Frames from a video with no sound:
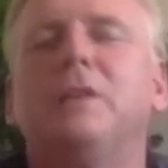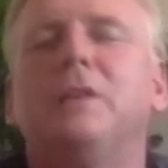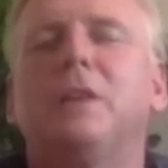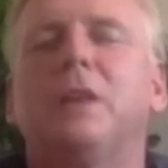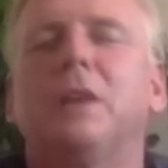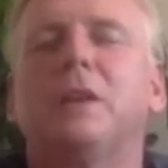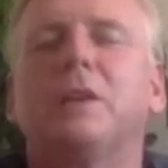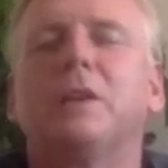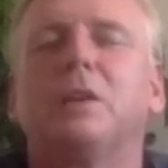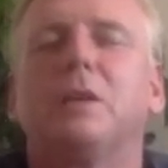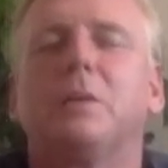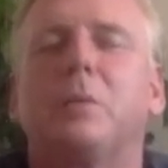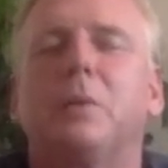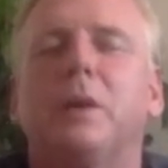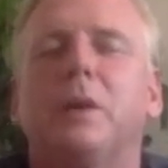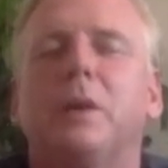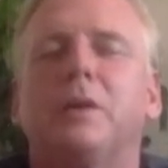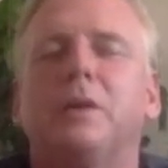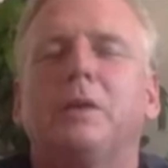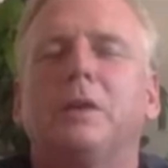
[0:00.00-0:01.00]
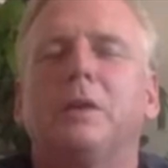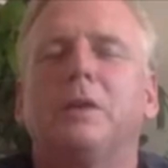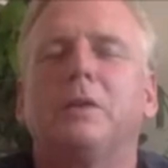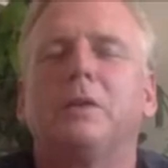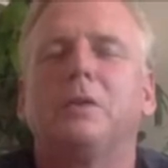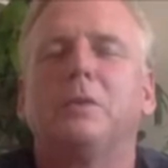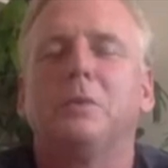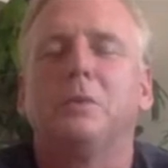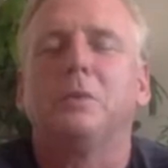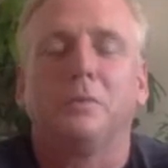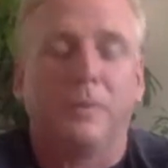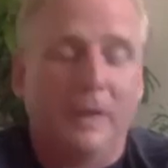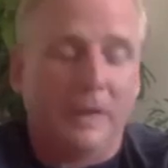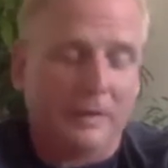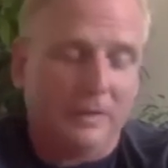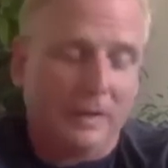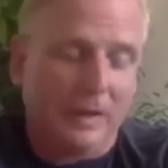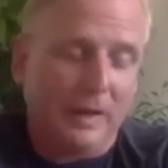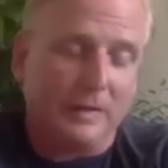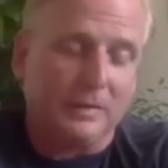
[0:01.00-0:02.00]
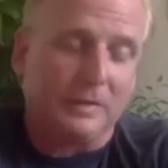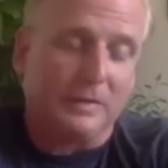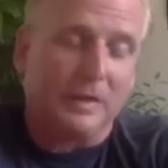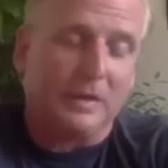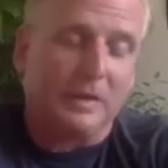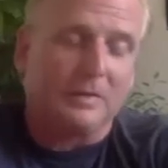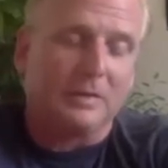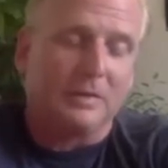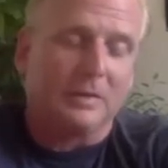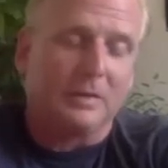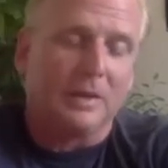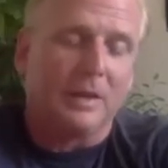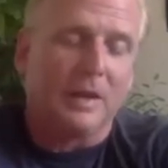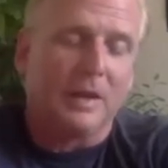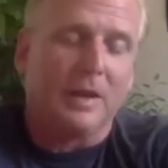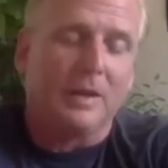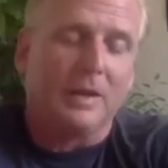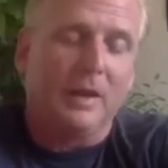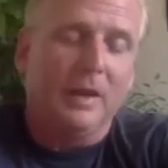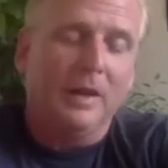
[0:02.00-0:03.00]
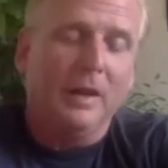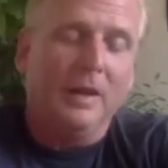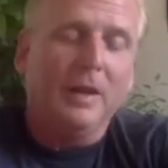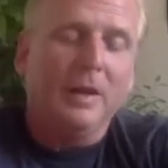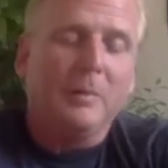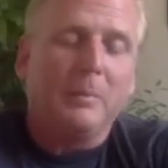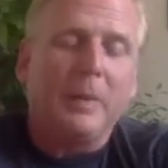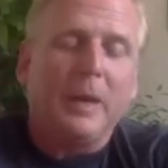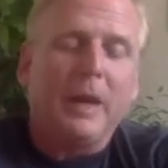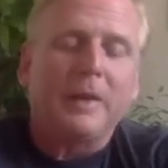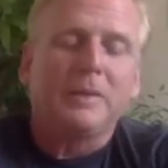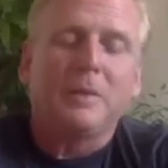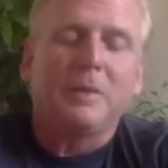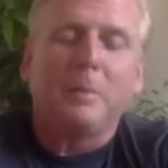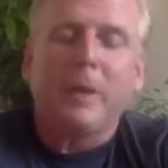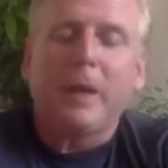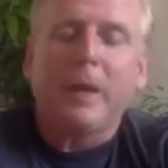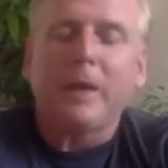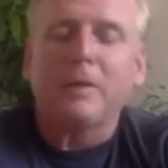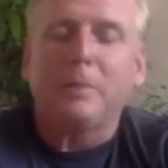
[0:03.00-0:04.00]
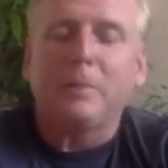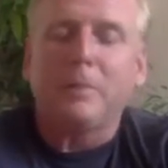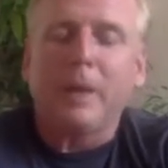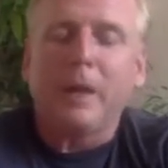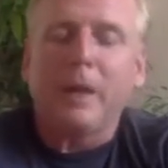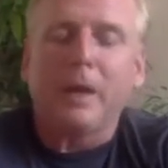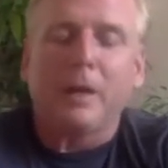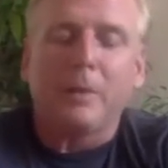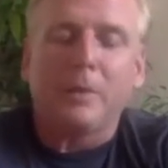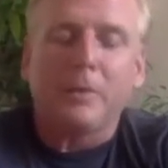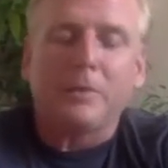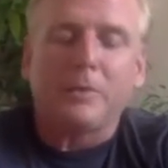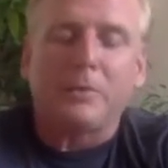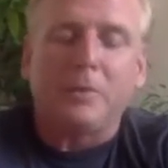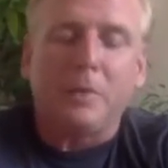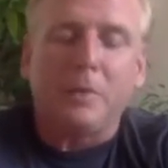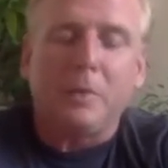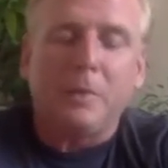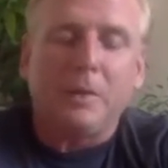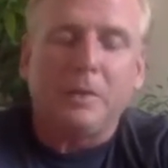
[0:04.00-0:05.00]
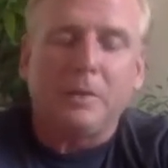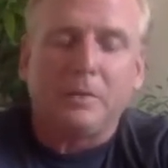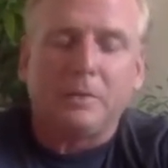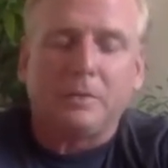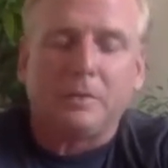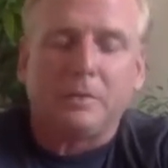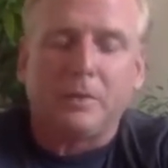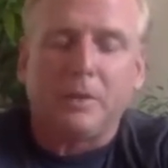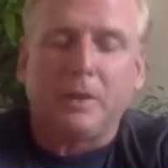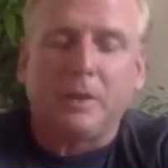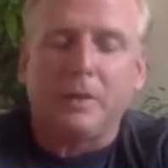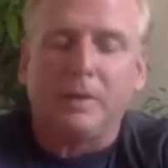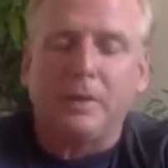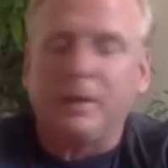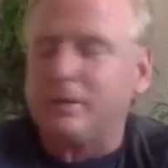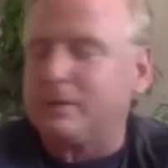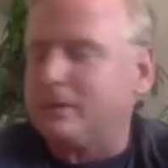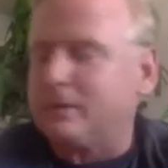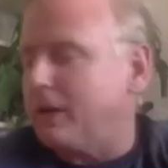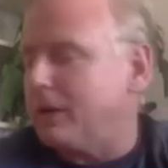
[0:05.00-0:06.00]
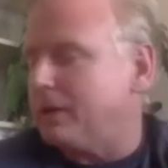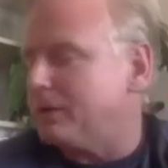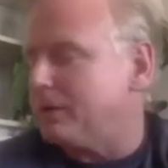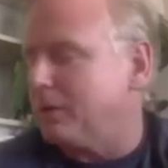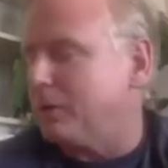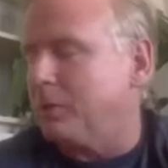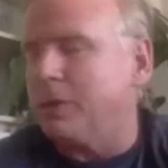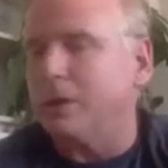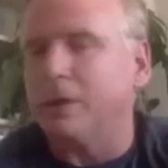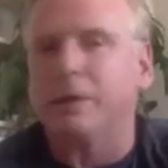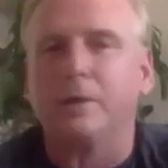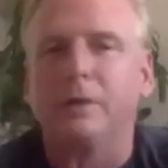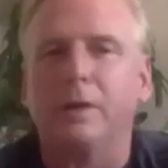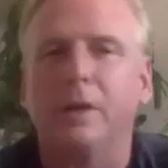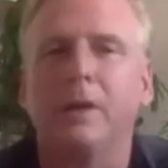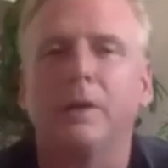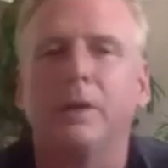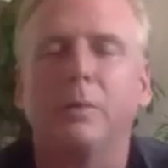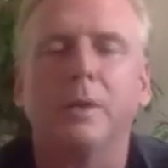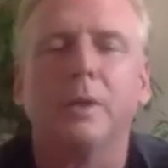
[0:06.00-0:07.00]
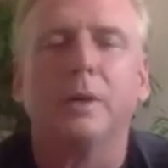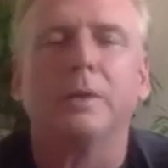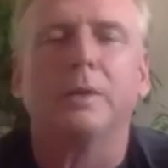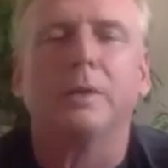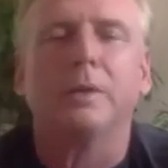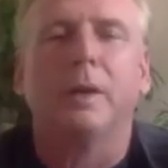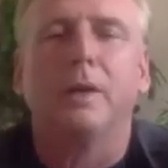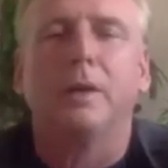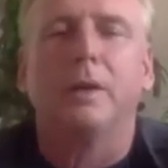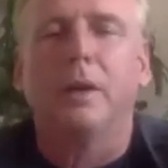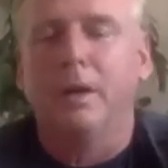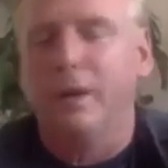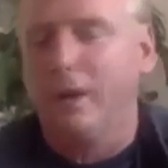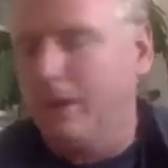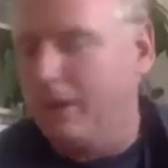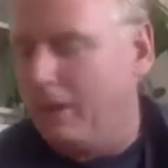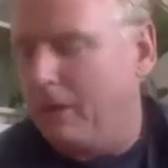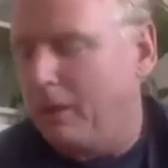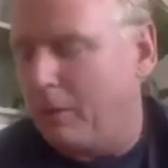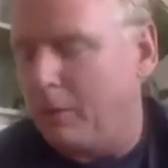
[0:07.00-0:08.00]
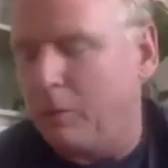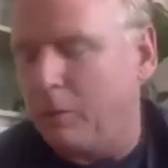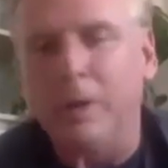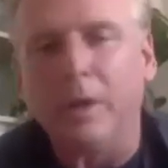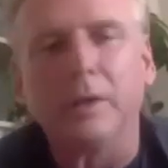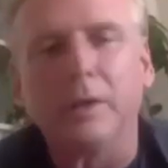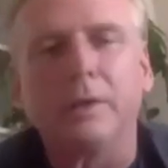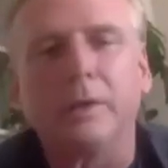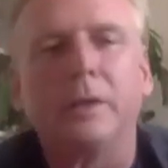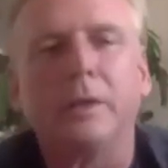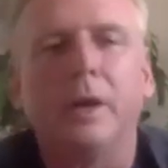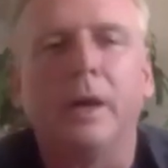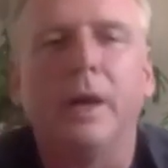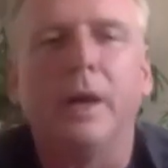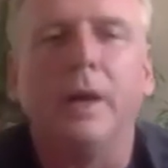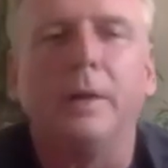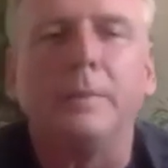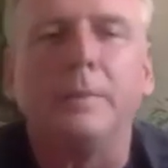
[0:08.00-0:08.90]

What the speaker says: Take a little break. You guys are doing fantastic. That's a lot. Back to back to back, almost 3 minutes straight on that side. So well done, well done, well done.